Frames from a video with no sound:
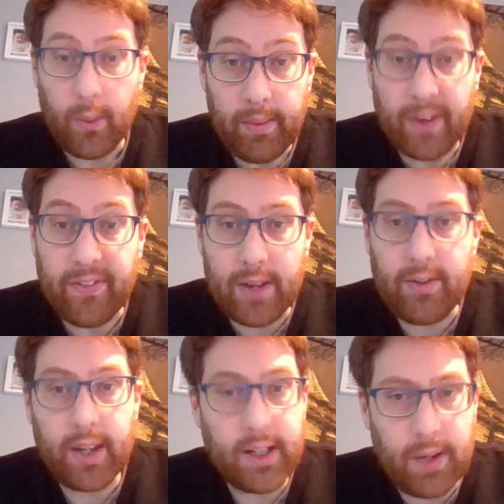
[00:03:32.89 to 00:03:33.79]
One of my
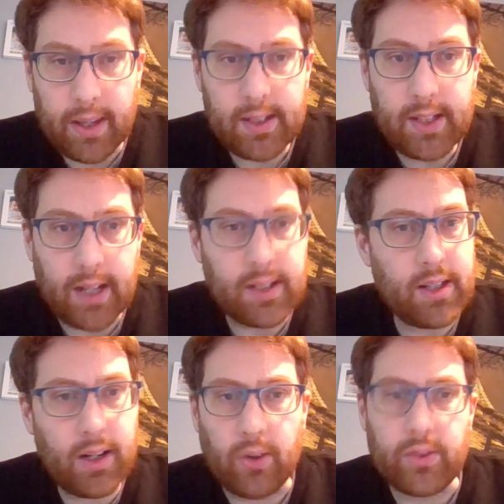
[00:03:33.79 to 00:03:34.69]
favourite things about this text
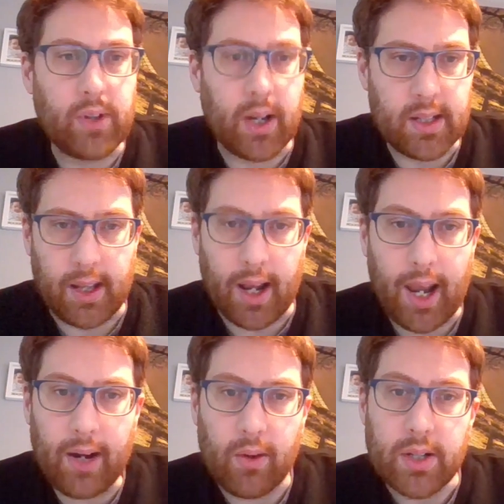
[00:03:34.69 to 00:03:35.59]
is the contrast in the
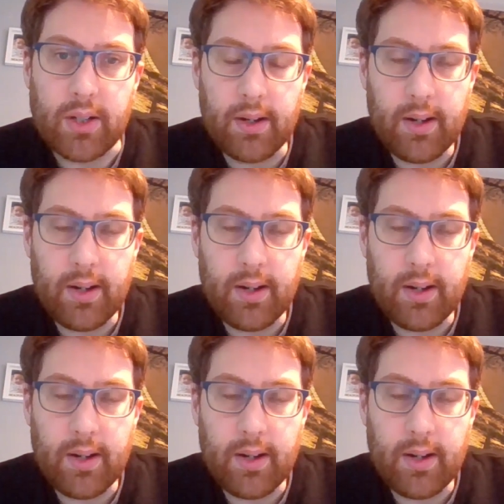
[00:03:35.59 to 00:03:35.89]
language.